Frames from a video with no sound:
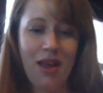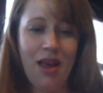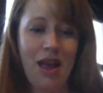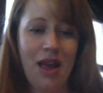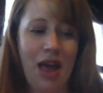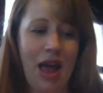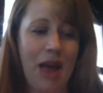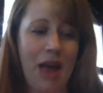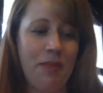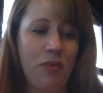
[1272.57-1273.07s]

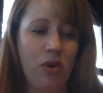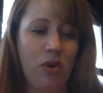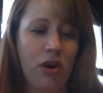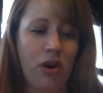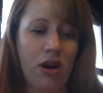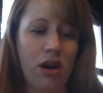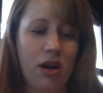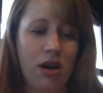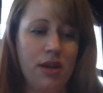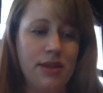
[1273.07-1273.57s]
And more
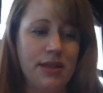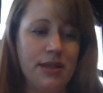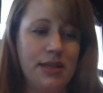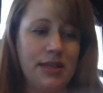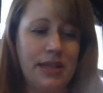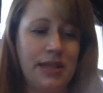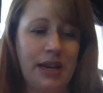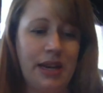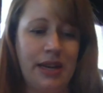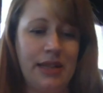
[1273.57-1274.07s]
on the
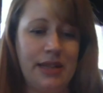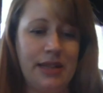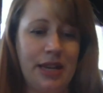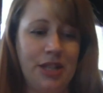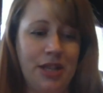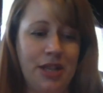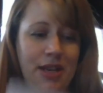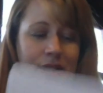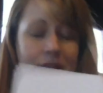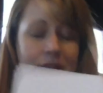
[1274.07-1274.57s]
cesarean
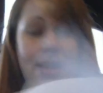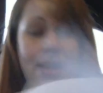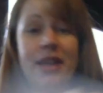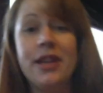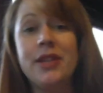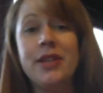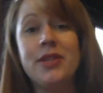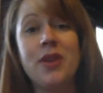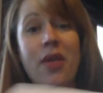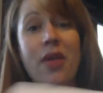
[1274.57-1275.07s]
section.
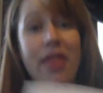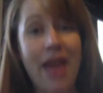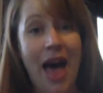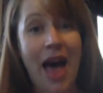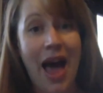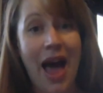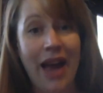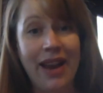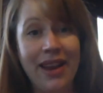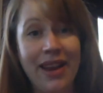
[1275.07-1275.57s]
So
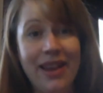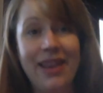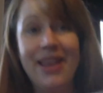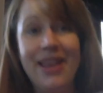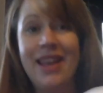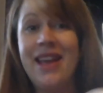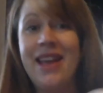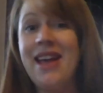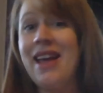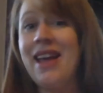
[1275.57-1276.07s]
that
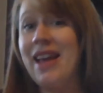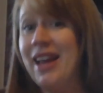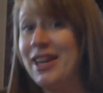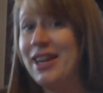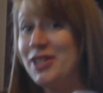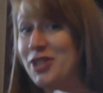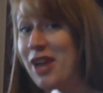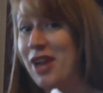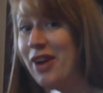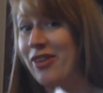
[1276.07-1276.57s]

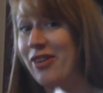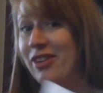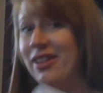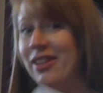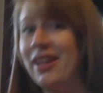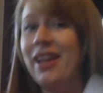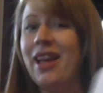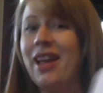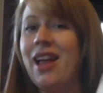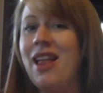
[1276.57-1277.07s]
is
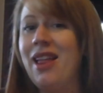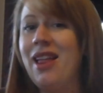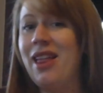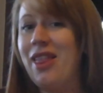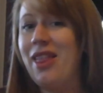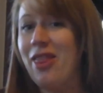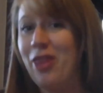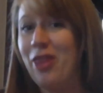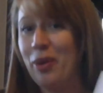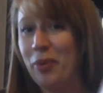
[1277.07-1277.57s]
generally
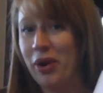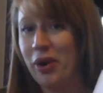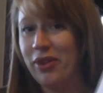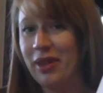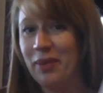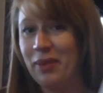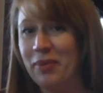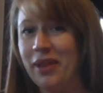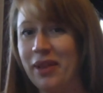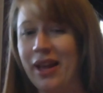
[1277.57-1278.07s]
the
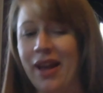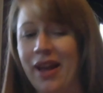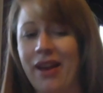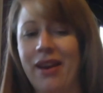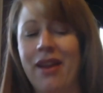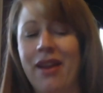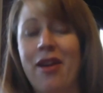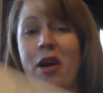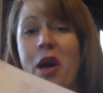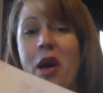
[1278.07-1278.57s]
birthing plan
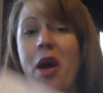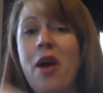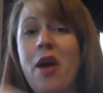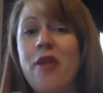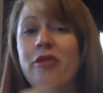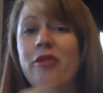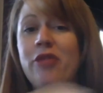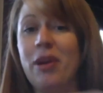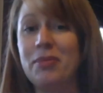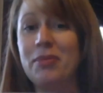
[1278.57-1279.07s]

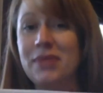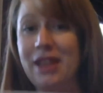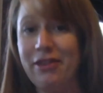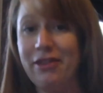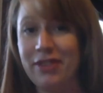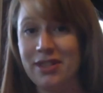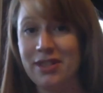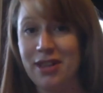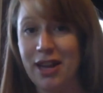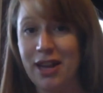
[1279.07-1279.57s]
from
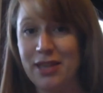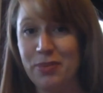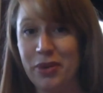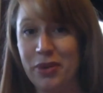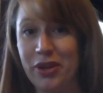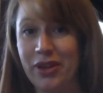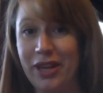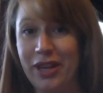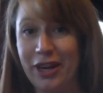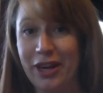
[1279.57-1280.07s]
Severance
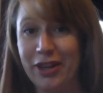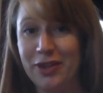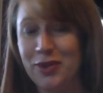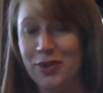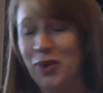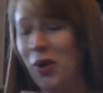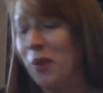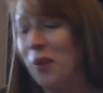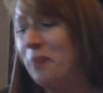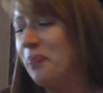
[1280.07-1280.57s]
Hospital here in
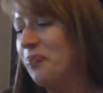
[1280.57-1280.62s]
Seoul.